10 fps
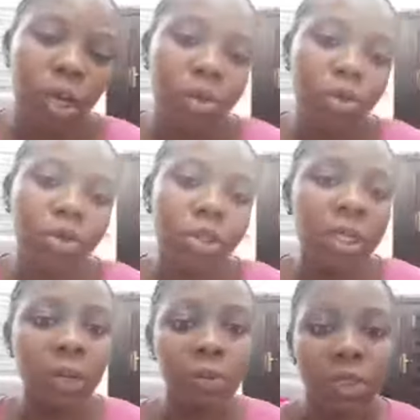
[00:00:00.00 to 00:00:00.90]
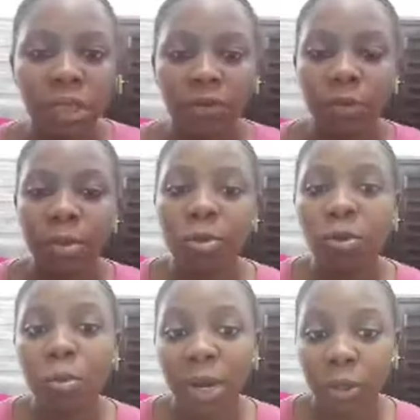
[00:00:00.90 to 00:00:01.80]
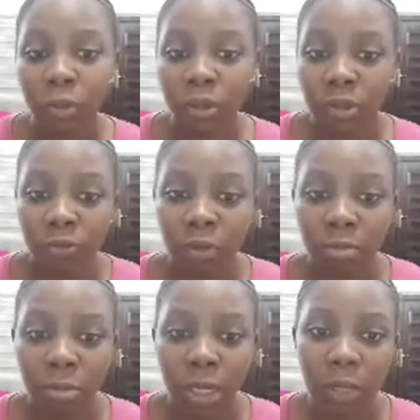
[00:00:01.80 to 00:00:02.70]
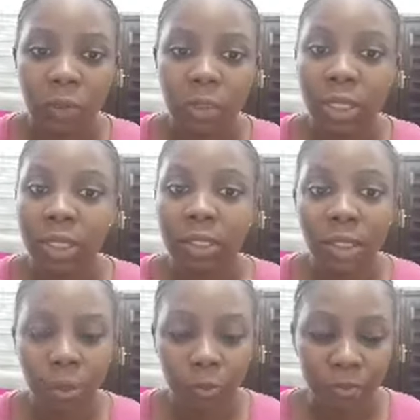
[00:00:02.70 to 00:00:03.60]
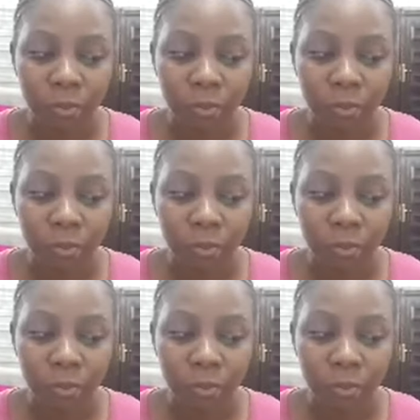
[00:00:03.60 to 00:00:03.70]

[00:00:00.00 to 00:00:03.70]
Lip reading: usually I would say for people who buy wholesale from me, I would say now,